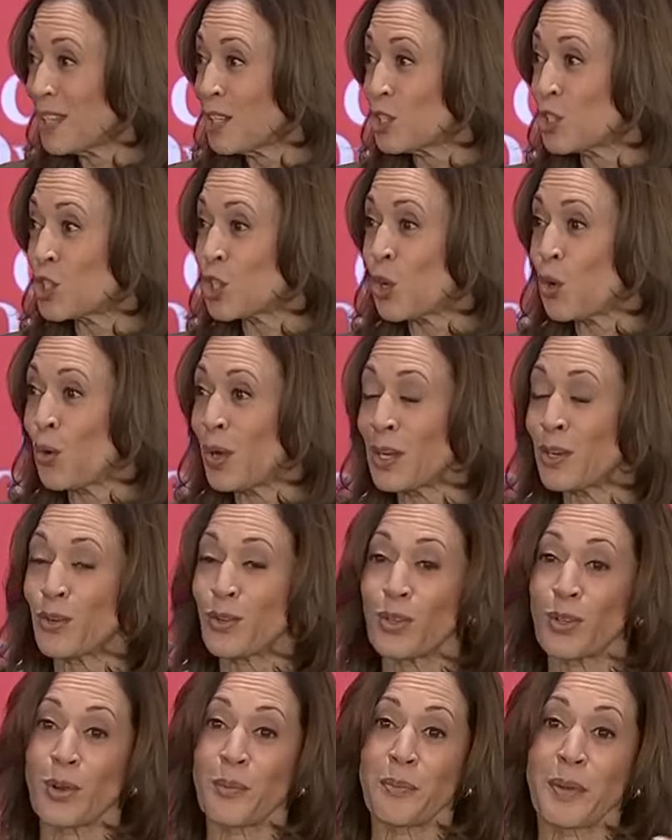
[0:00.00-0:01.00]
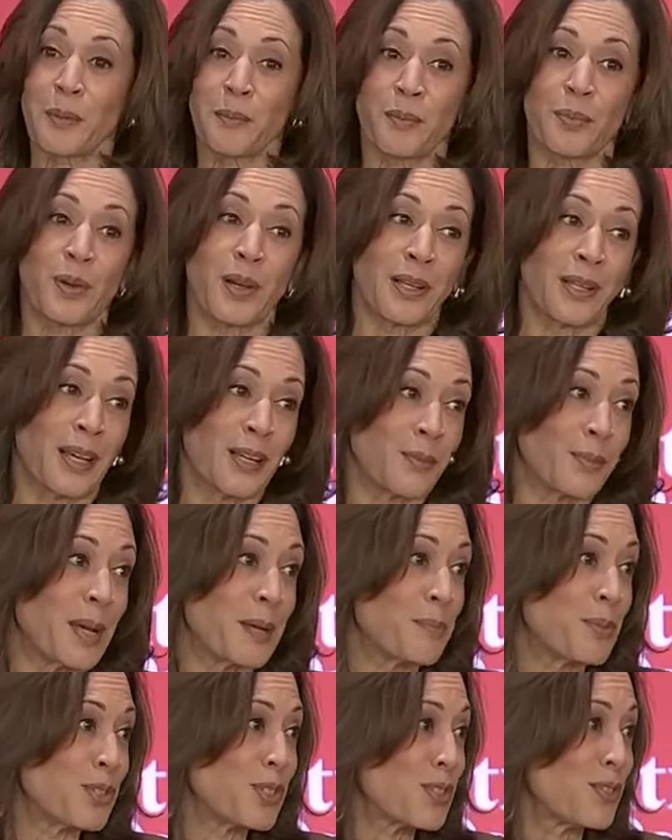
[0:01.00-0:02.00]
So I know there are a lot of
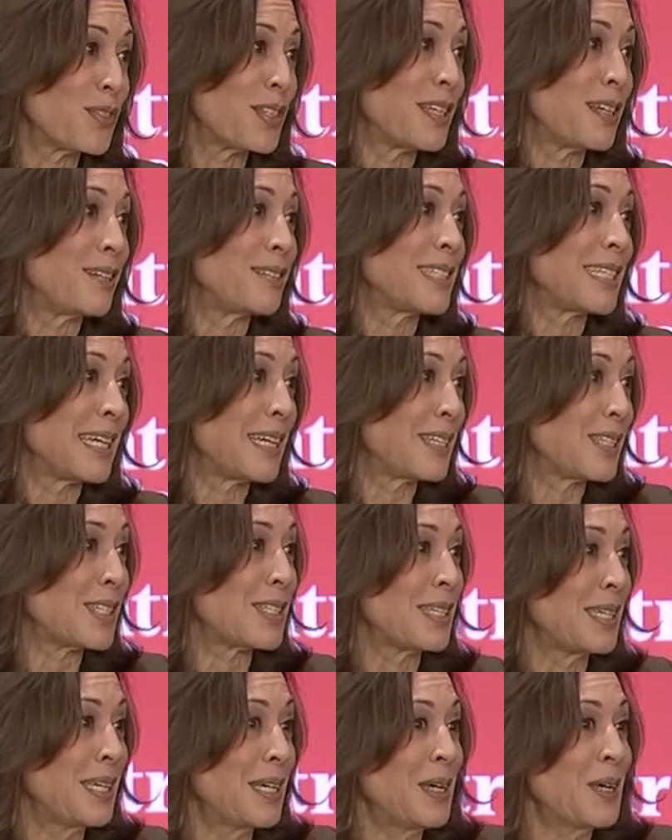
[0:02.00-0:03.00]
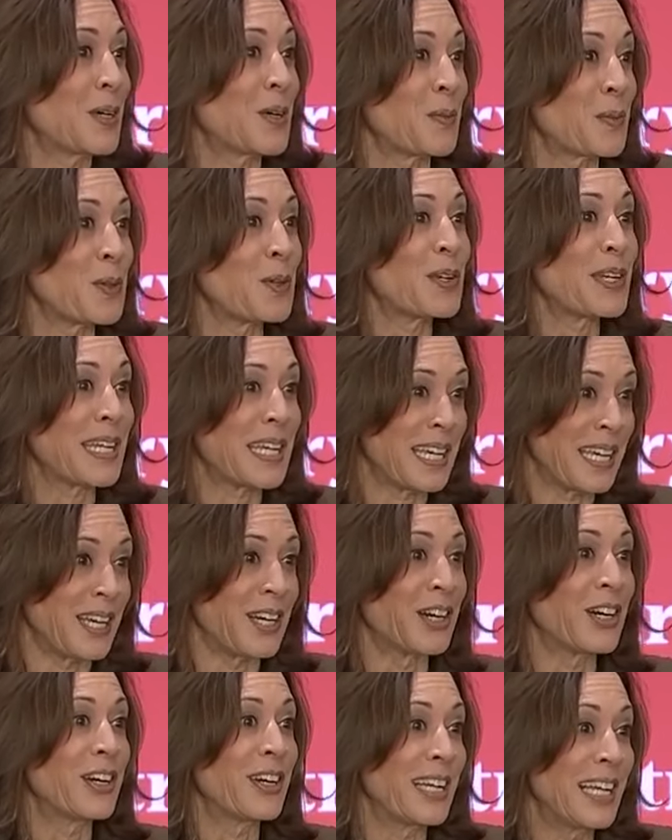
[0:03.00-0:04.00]
members of the L D S community
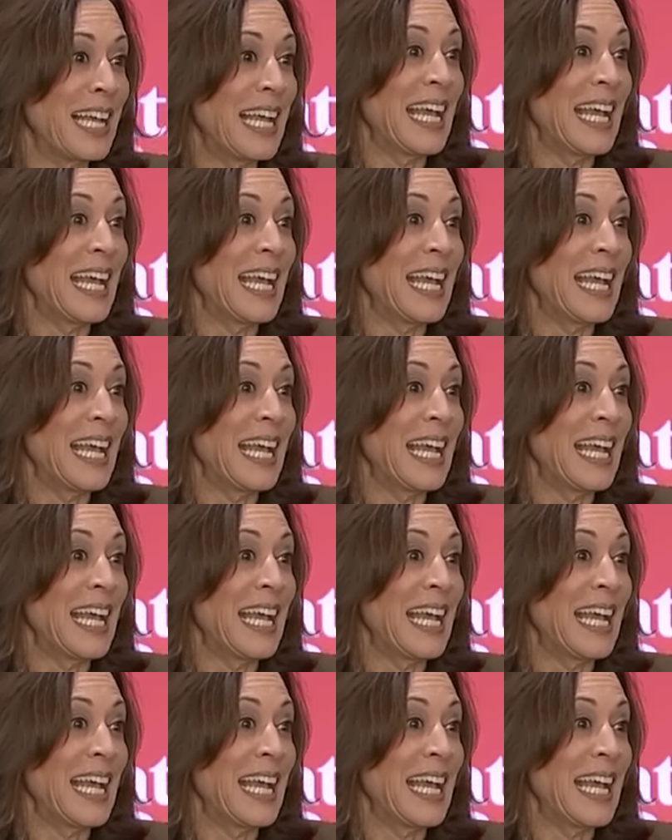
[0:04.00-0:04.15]
here,